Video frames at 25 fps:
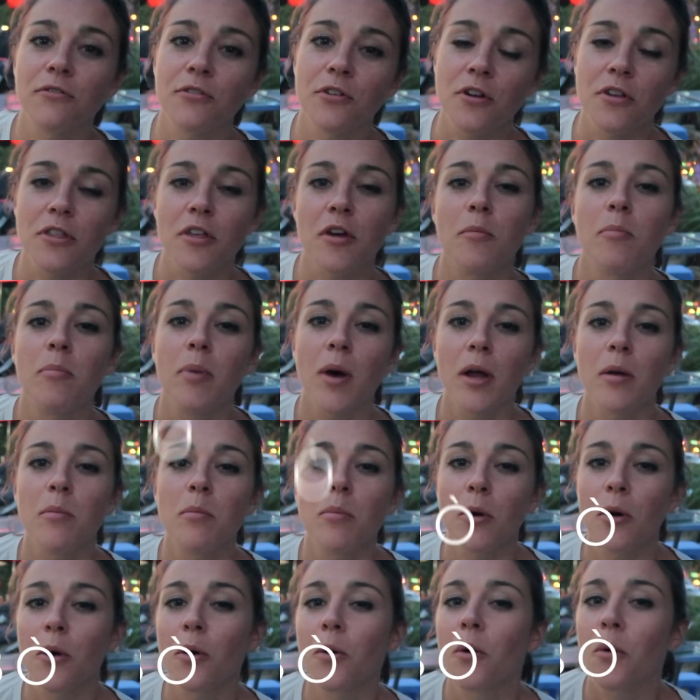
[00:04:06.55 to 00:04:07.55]
for the Bun
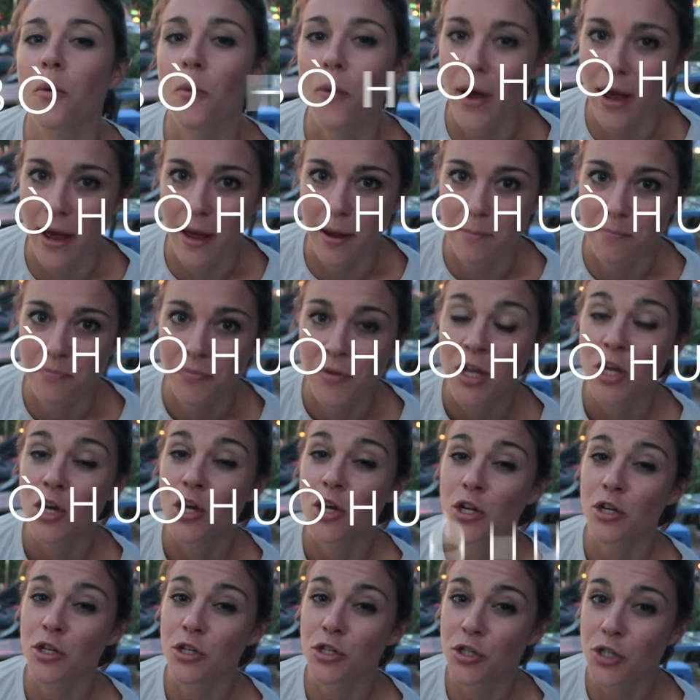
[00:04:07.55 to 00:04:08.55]
Bo Hue.
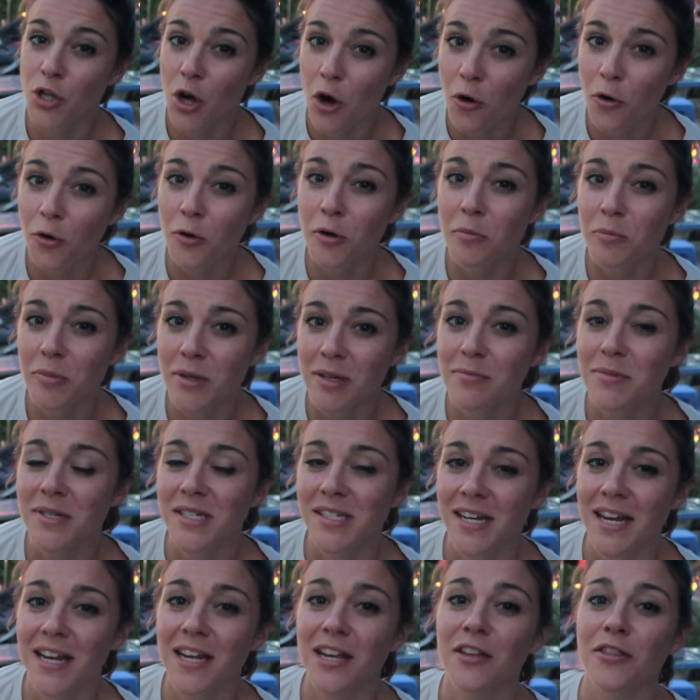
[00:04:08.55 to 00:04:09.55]
Don't be
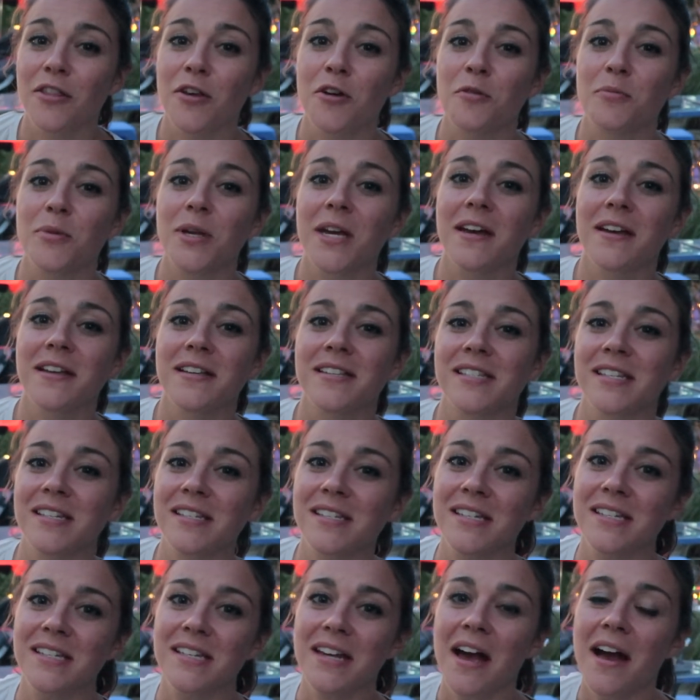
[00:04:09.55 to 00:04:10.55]
mistaken though, because
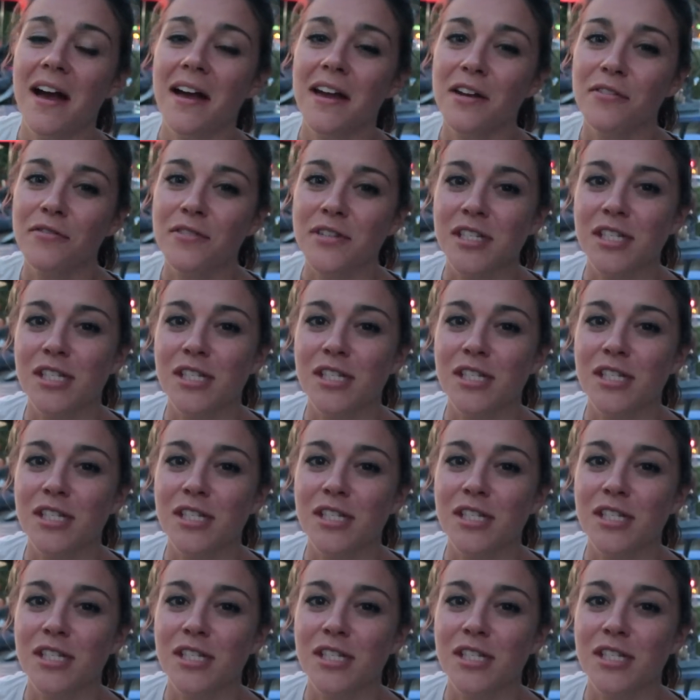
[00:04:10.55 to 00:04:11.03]
this is kind of a